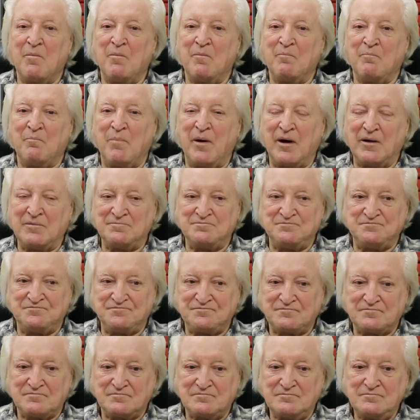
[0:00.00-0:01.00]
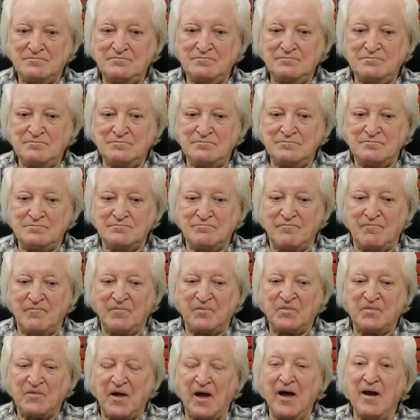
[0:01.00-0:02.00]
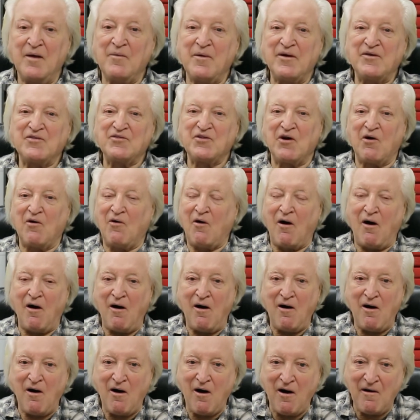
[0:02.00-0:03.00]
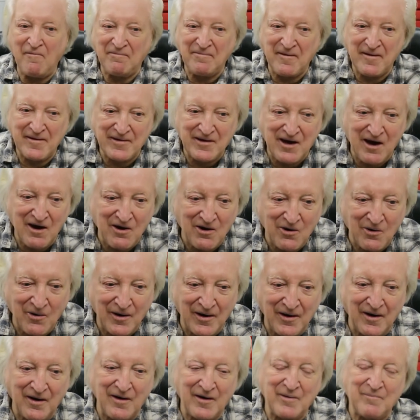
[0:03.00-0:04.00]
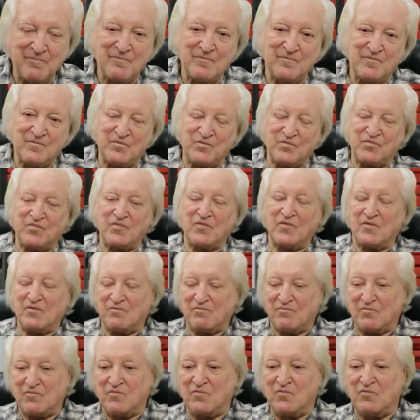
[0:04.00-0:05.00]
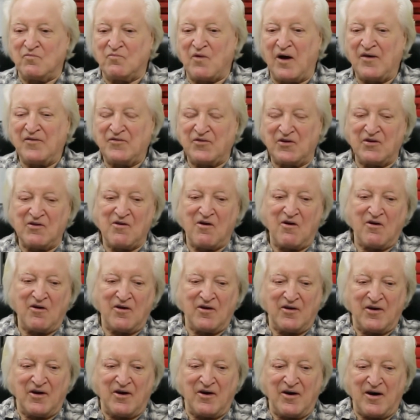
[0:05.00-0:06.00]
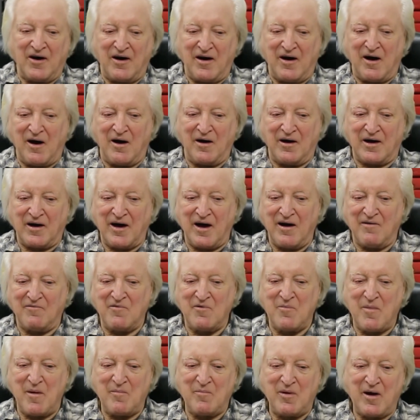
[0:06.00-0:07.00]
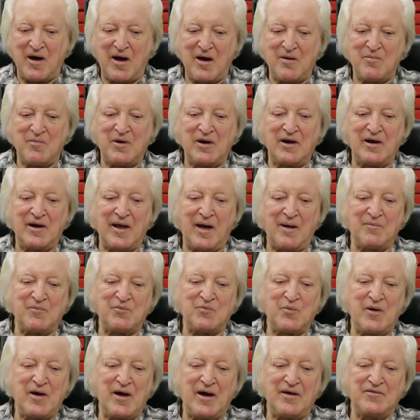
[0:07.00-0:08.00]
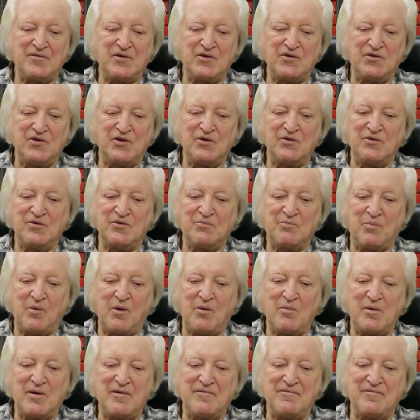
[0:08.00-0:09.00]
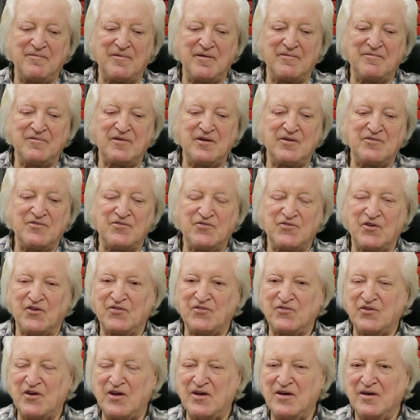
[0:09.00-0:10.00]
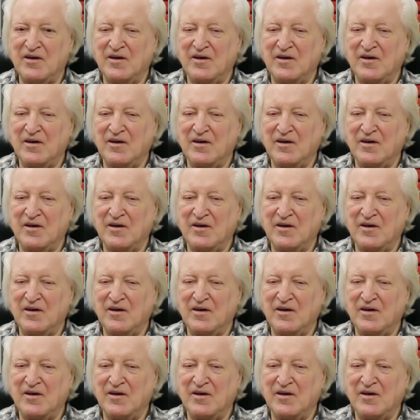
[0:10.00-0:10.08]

But anyway, so off I go and I'm racing on, and I can't remember how many laps we had to do. It's probably 50 or 60,